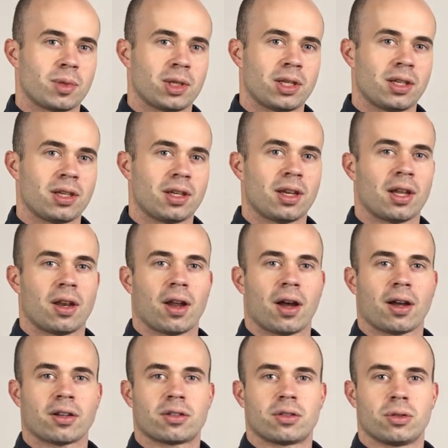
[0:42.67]
me
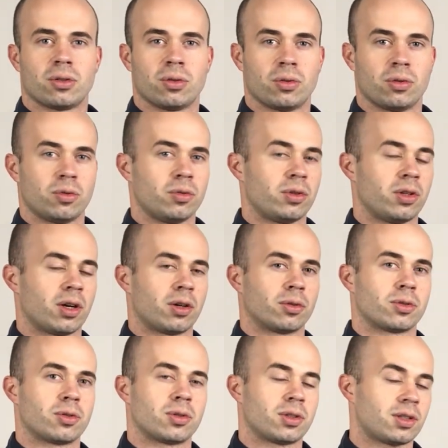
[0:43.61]
not
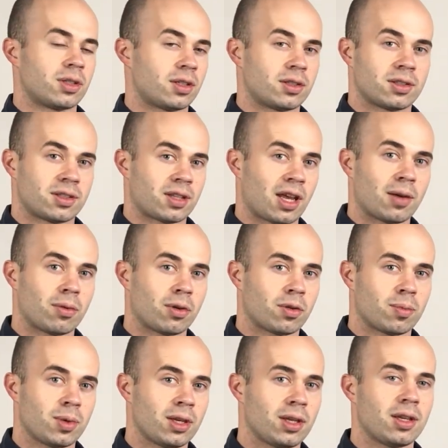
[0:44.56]
to stay
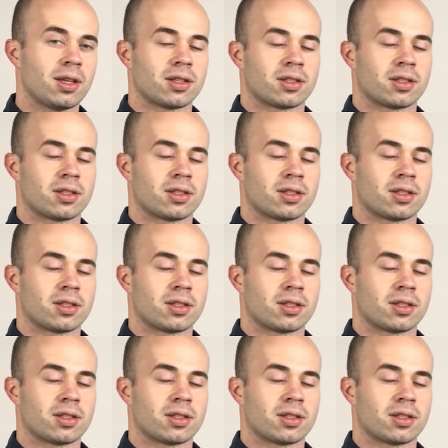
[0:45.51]
with me.